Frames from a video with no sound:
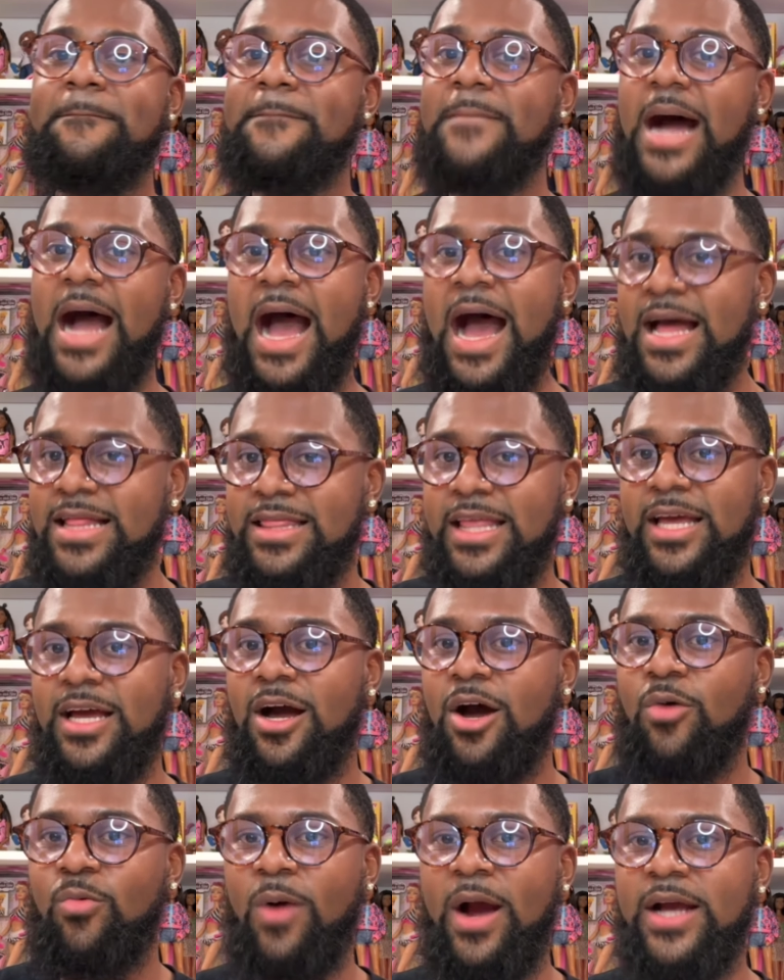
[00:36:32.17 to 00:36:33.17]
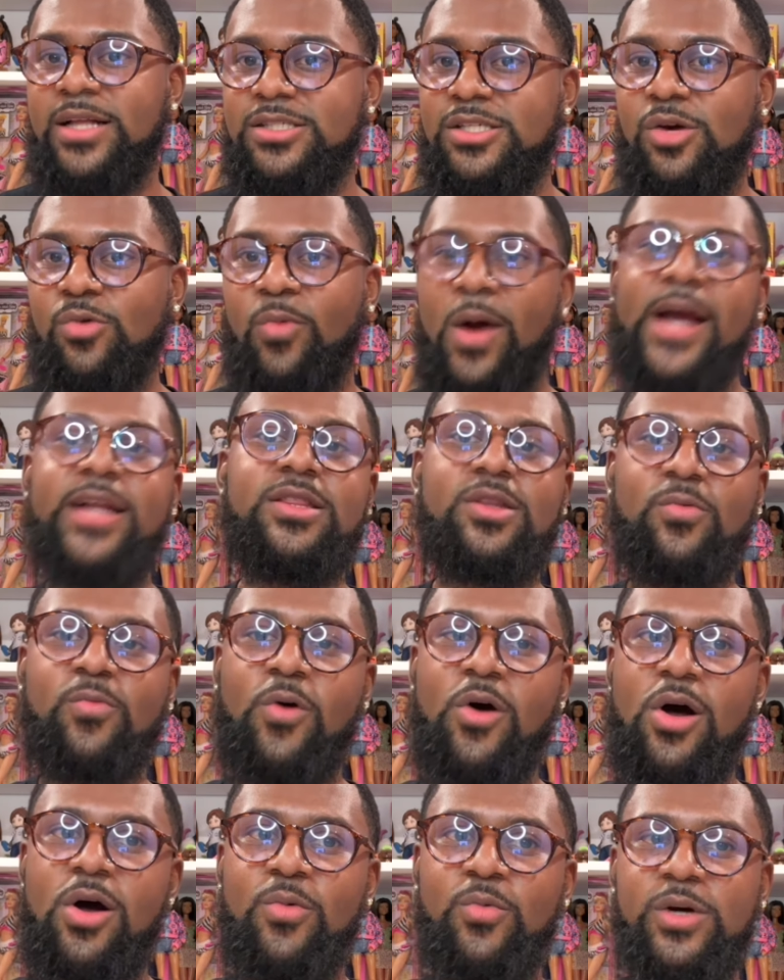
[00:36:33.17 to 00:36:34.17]
I think a right to right the
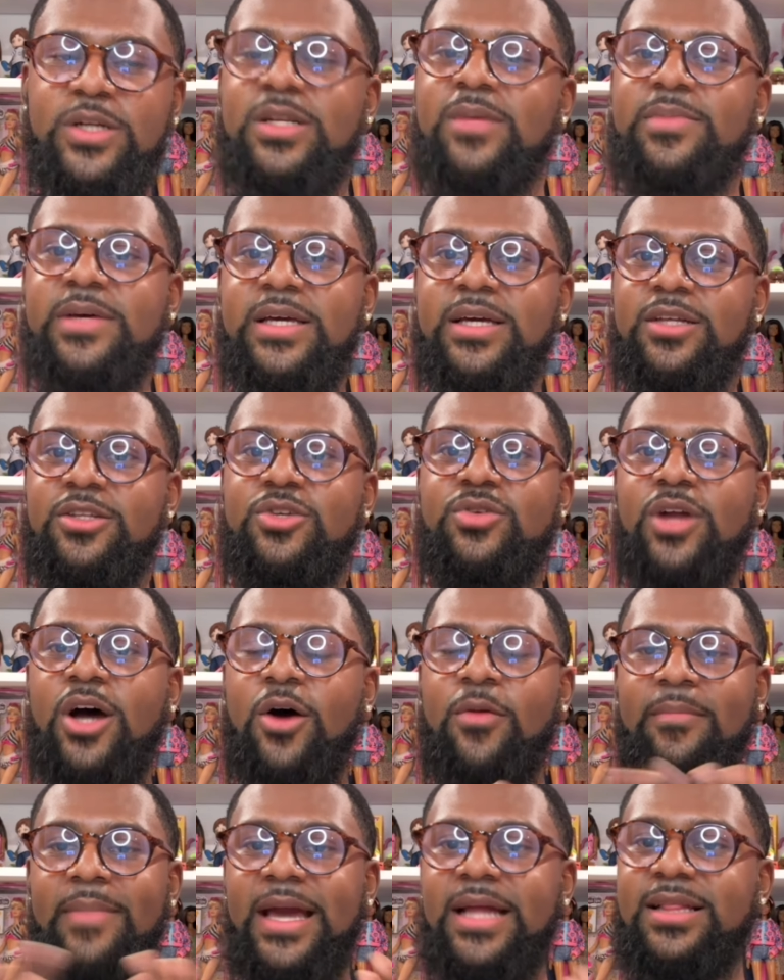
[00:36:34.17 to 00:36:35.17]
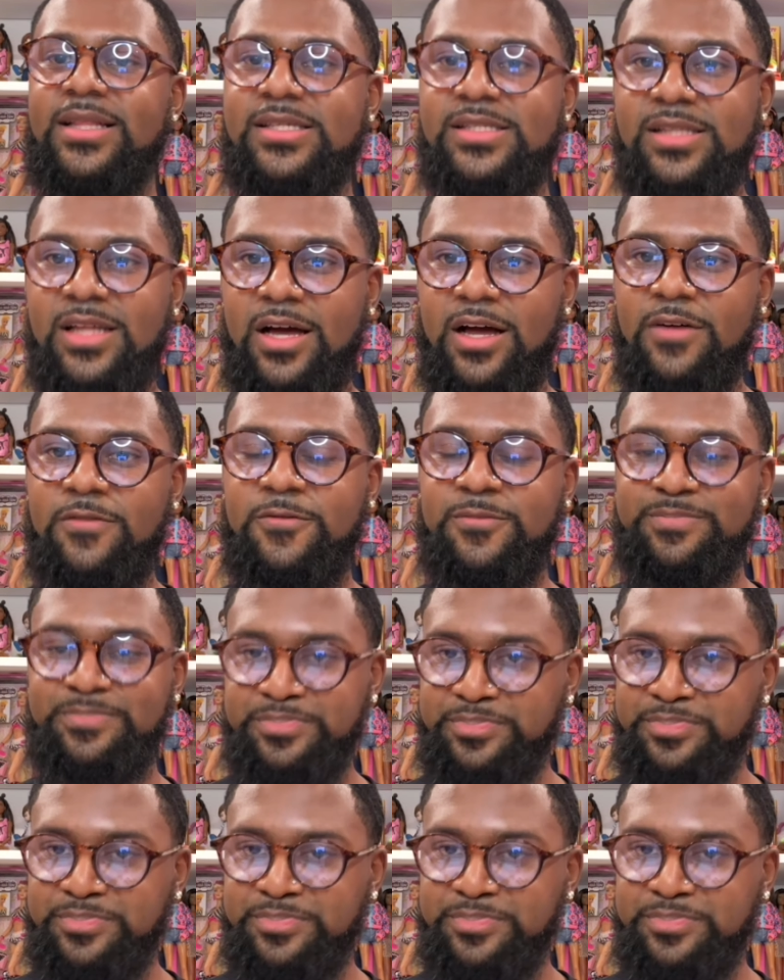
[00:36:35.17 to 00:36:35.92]
wrong would to be, you know, make the stuff